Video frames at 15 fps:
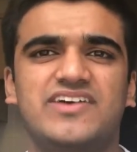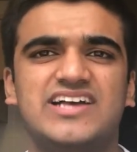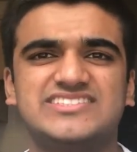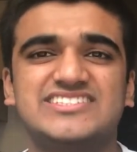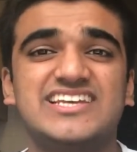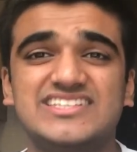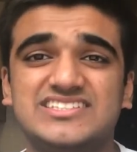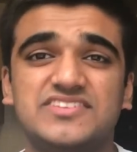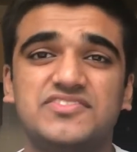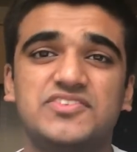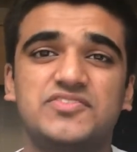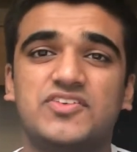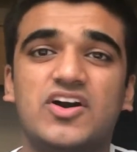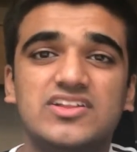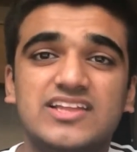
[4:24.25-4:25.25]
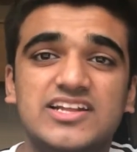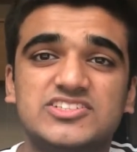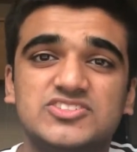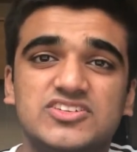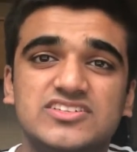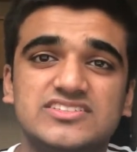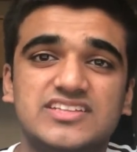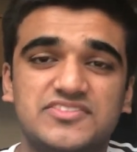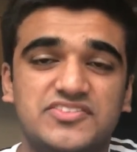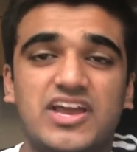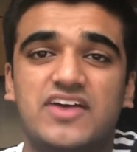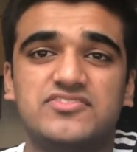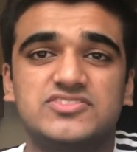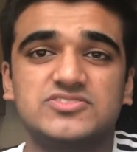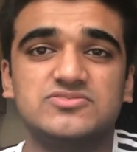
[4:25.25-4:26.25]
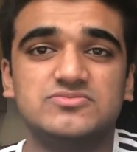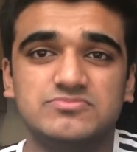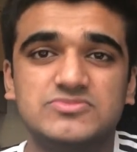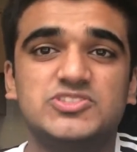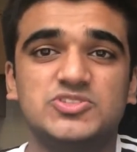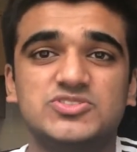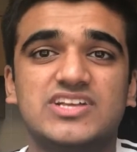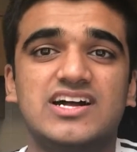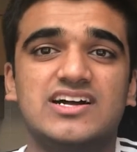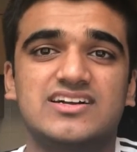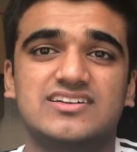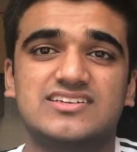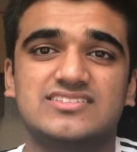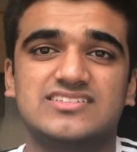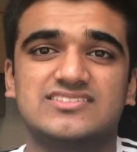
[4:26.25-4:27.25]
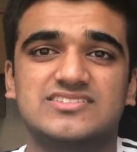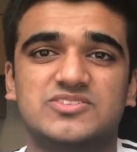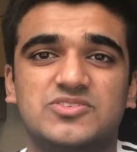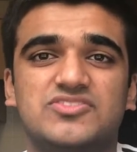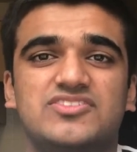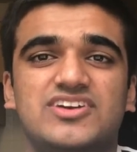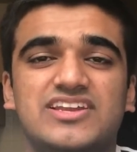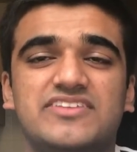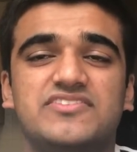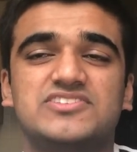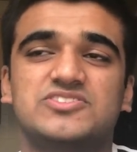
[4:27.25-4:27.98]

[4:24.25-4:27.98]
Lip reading: I suggest, if you've got that choice, and if you have to, choose art, because it's a good reliever.